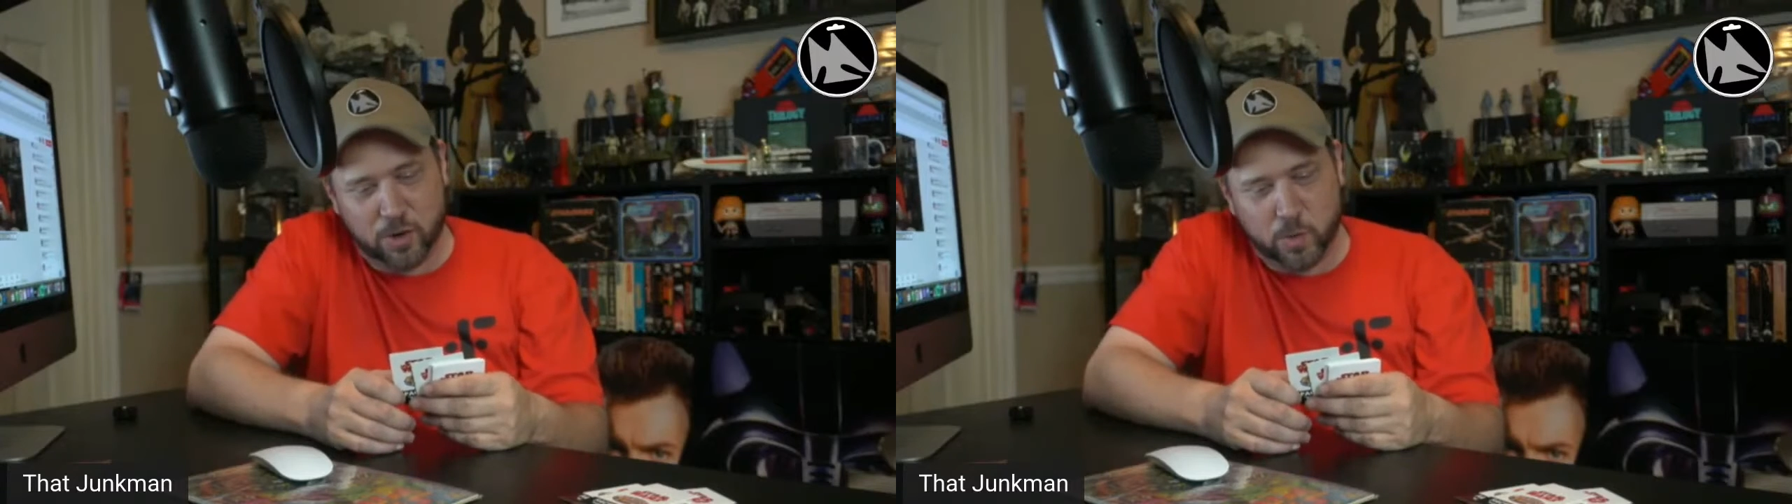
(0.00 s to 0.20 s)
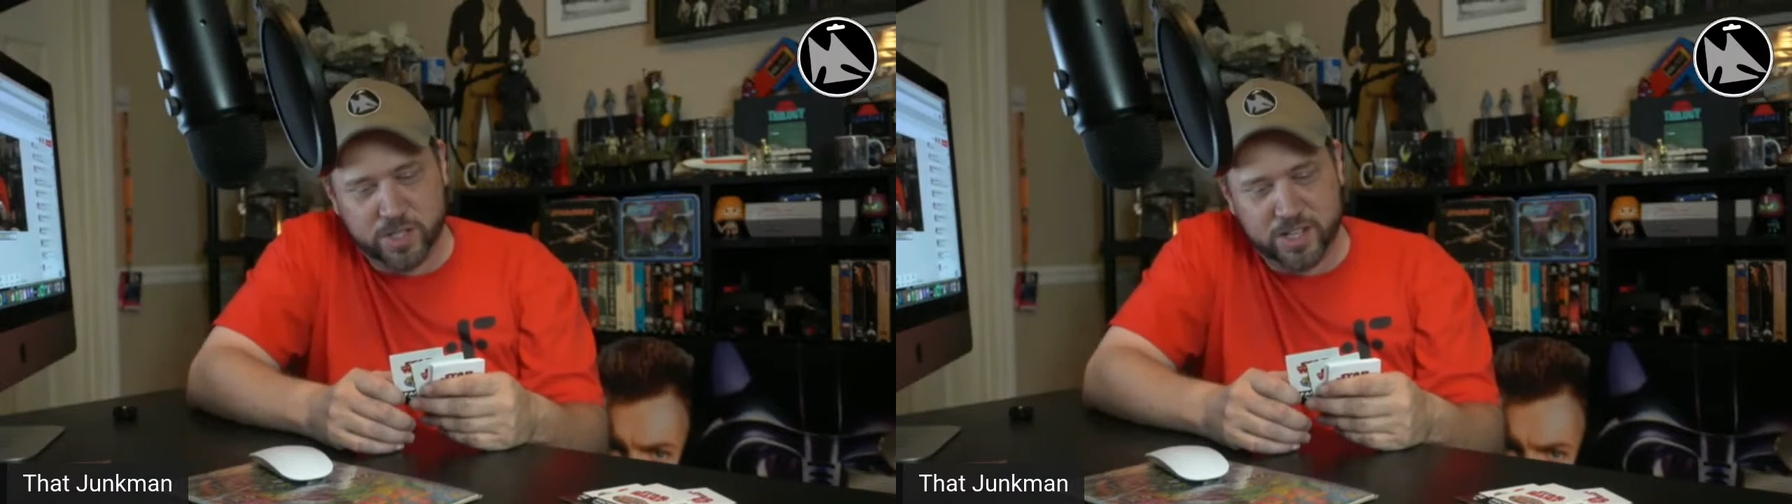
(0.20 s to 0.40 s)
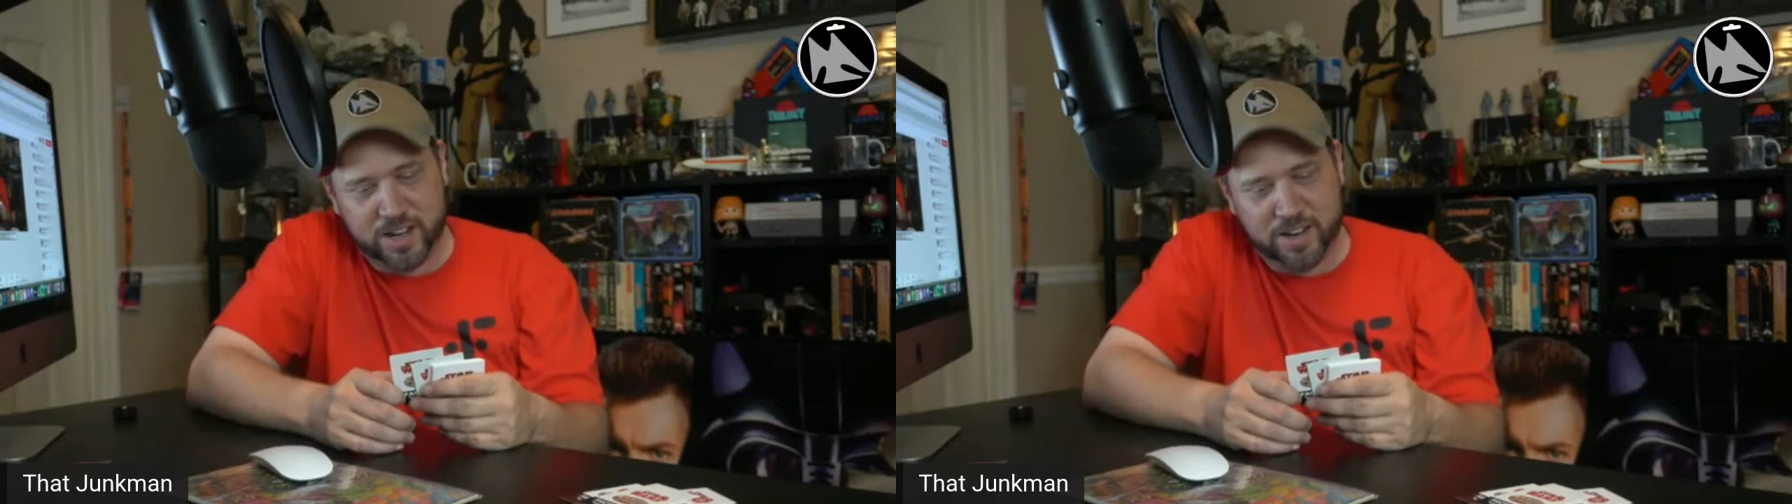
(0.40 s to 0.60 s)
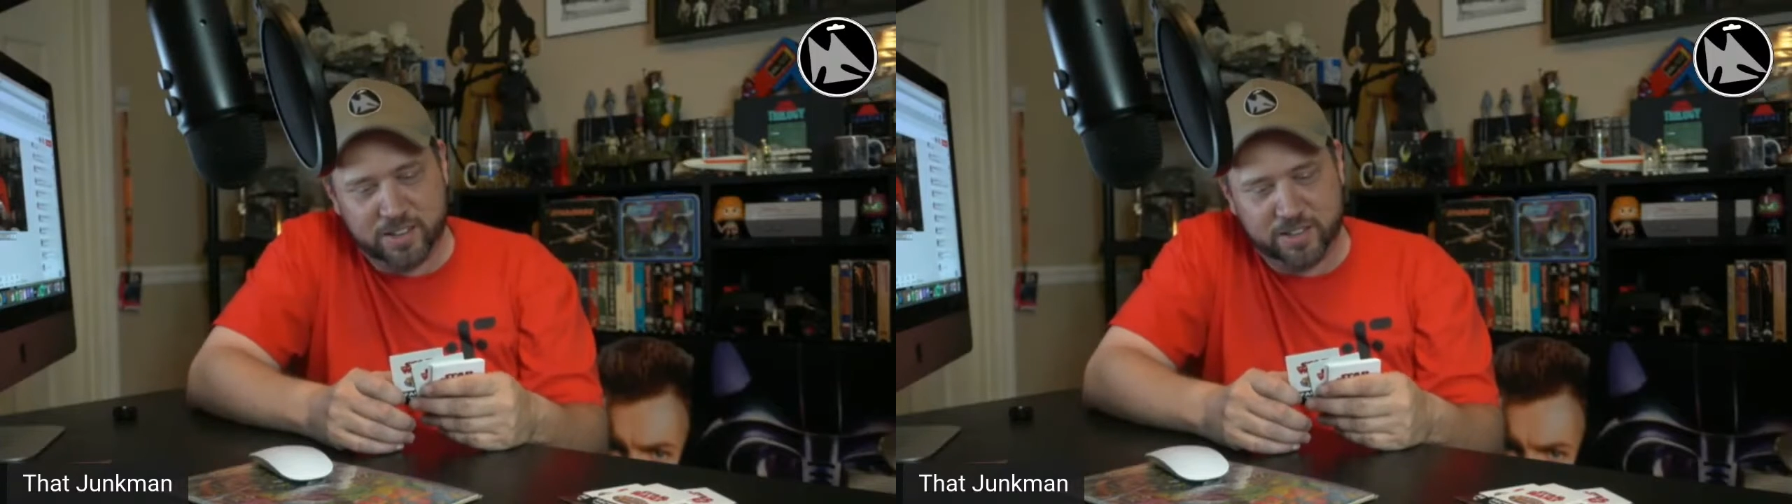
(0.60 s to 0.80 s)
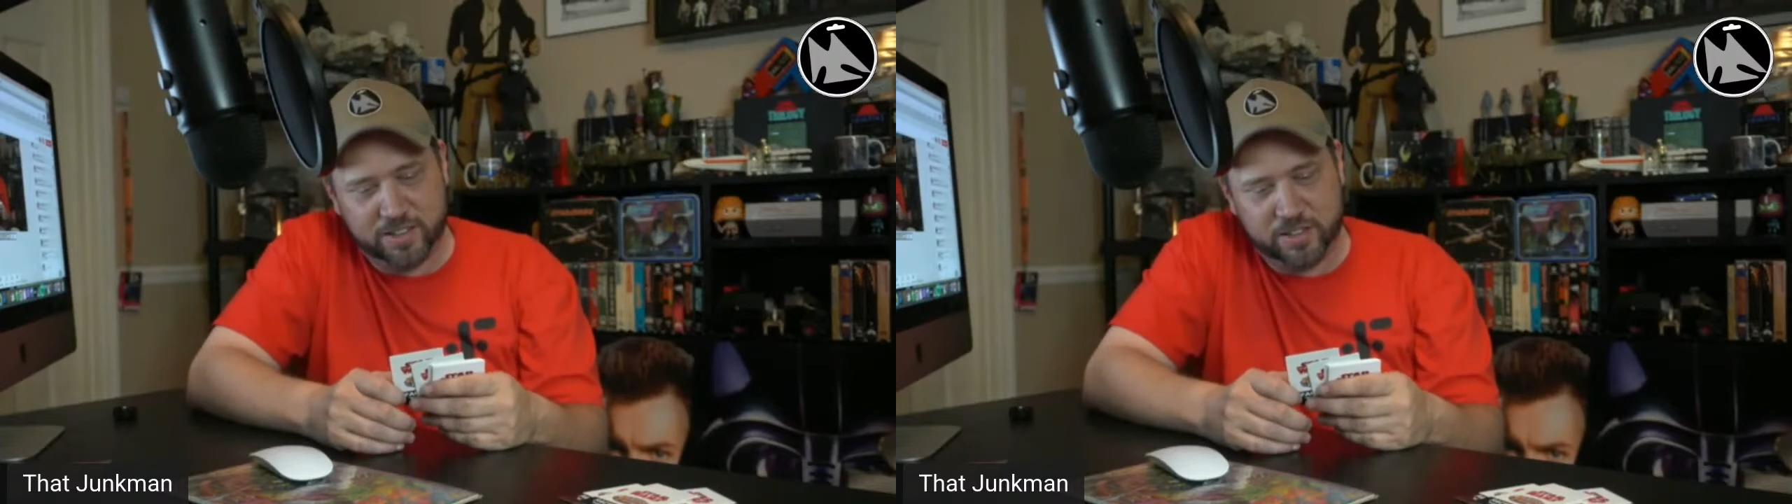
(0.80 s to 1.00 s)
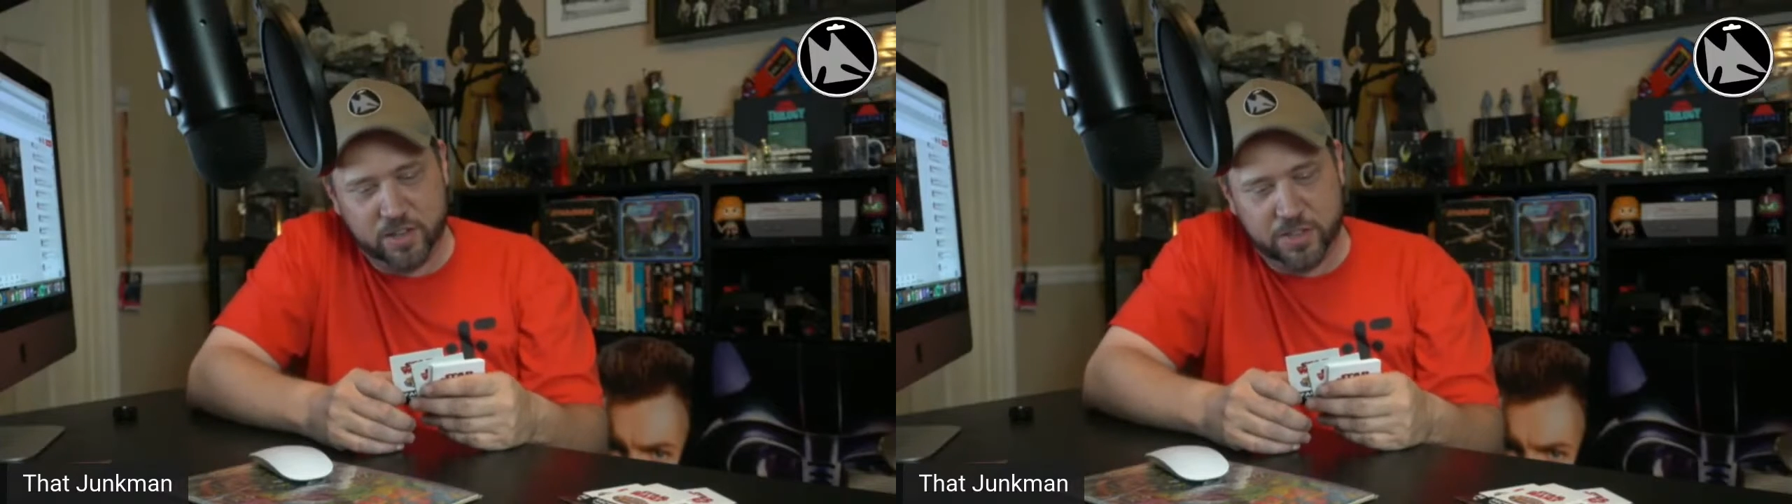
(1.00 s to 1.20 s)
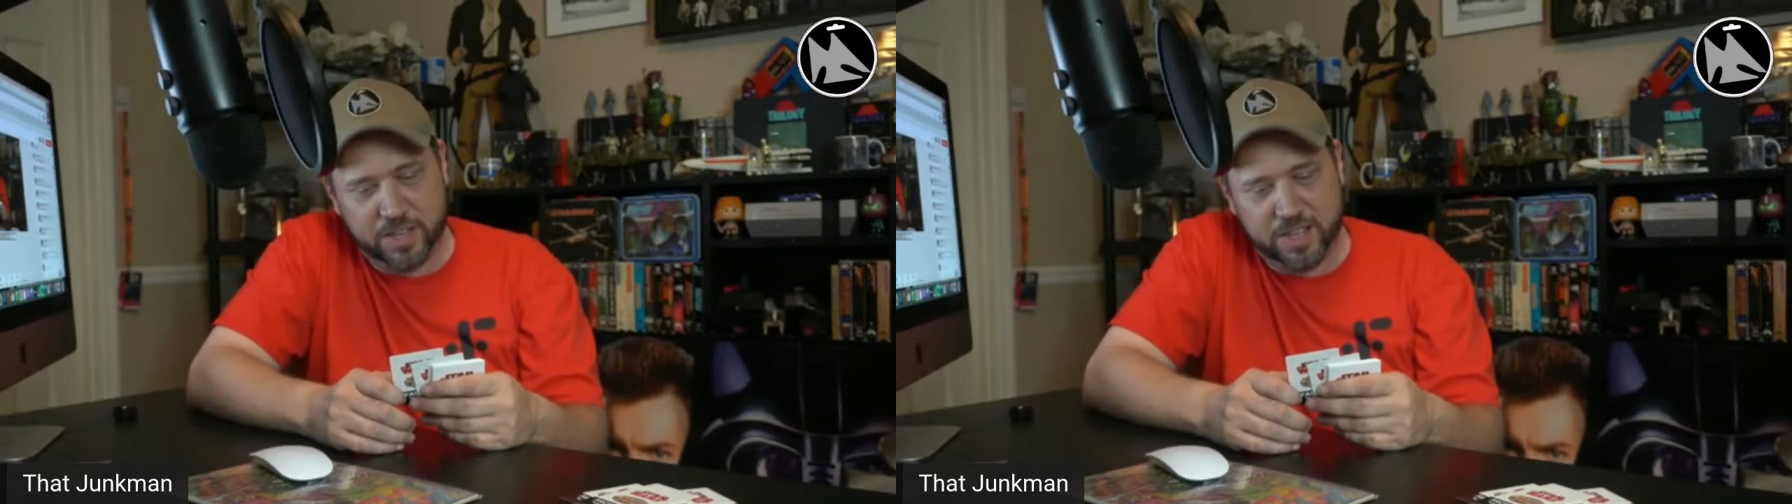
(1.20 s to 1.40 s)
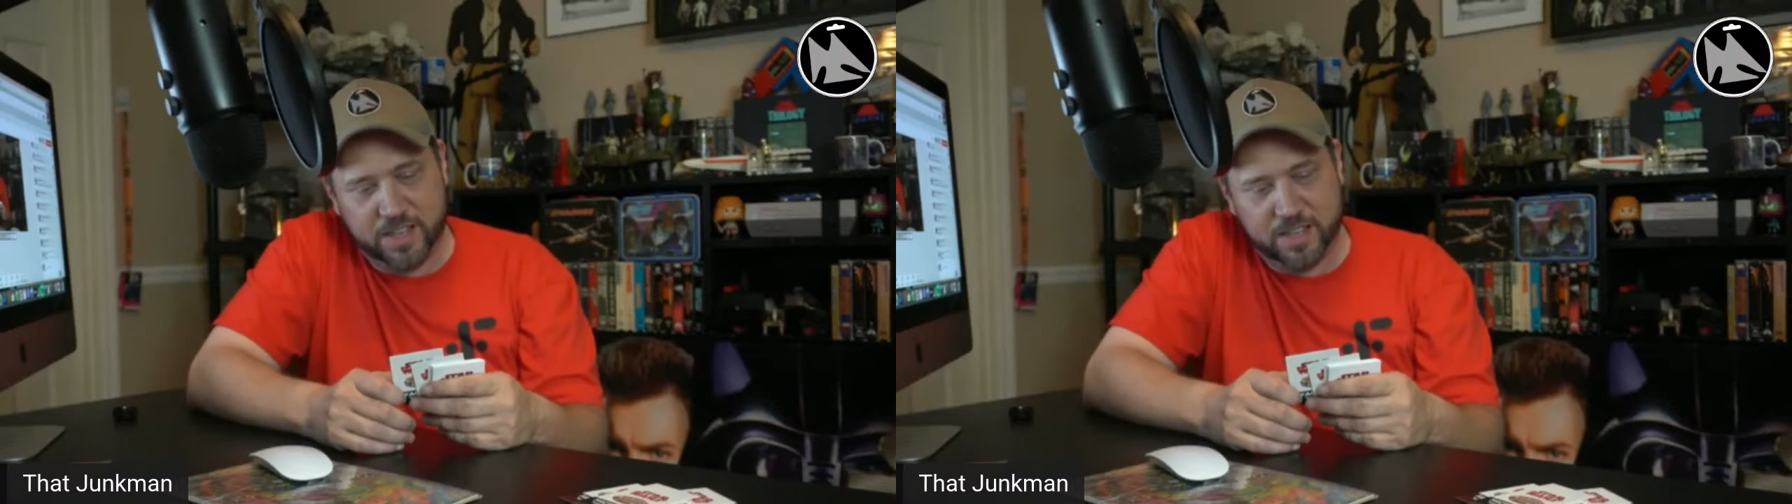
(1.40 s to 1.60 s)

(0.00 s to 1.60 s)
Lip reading: Wars character do you think